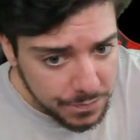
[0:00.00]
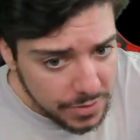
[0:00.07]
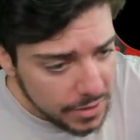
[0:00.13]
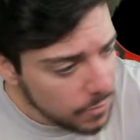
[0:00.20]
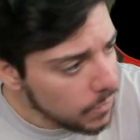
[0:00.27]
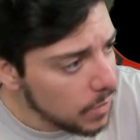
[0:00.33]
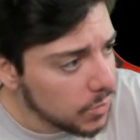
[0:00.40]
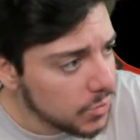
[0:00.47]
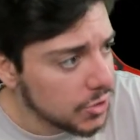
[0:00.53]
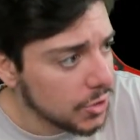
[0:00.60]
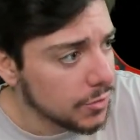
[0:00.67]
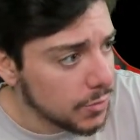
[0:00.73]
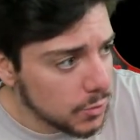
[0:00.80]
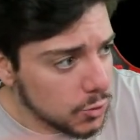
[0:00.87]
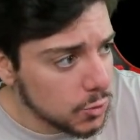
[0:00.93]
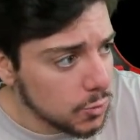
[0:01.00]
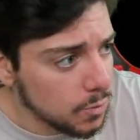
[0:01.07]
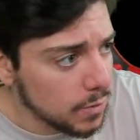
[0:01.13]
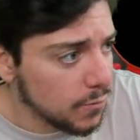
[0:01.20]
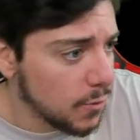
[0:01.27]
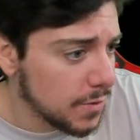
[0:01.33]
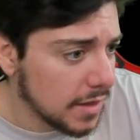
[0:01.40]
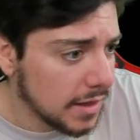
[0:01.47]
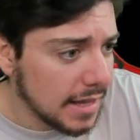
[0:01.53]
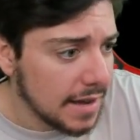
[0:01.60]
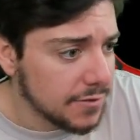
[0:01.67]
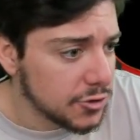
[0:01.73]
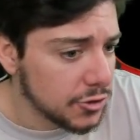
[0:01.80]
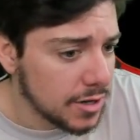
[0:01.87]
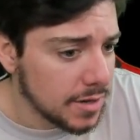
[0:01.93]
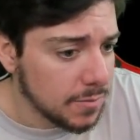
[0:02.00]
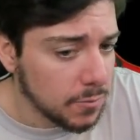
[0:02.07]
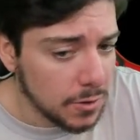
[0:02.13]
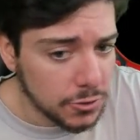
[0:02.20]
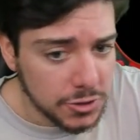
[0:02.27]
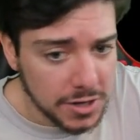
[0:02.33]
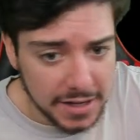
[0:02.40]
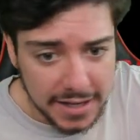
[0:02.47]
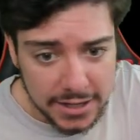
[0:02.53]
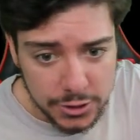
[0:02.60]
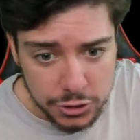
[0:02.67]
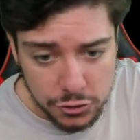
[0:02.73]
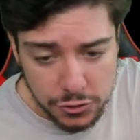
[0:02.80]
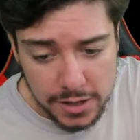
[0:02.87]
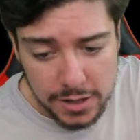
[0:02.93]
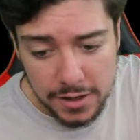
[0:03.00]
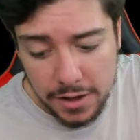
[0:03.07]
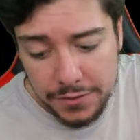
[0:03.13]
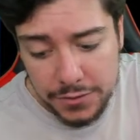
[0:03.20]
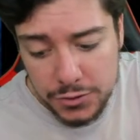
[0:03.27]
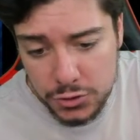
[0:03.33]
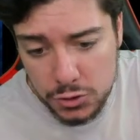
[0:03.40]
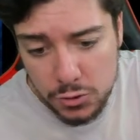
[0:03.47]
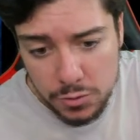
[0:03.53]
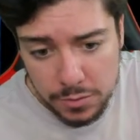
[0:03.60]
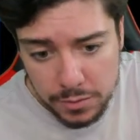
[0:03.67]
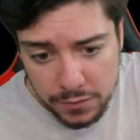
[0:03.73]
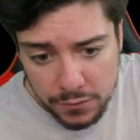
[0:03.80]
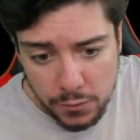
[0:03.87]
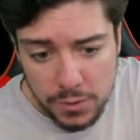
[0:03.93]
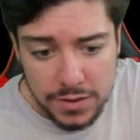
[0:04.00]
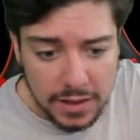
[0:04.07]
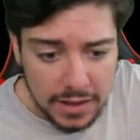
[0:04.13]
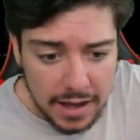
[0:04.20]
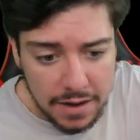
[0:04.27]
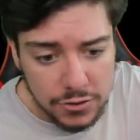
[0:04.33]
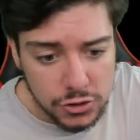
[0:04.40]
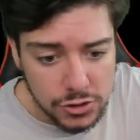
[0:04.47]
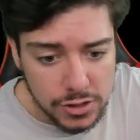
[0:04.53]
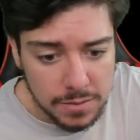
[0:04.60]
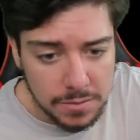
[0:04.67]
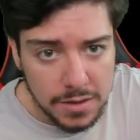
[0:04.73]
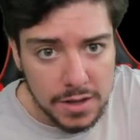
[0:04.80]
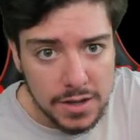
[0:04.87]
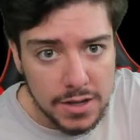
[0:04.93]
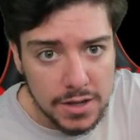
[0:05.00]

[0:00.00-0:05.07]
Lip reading: We will start the Zoom before the live stream. We'll try to catch a trade on the Zoom before the live stream.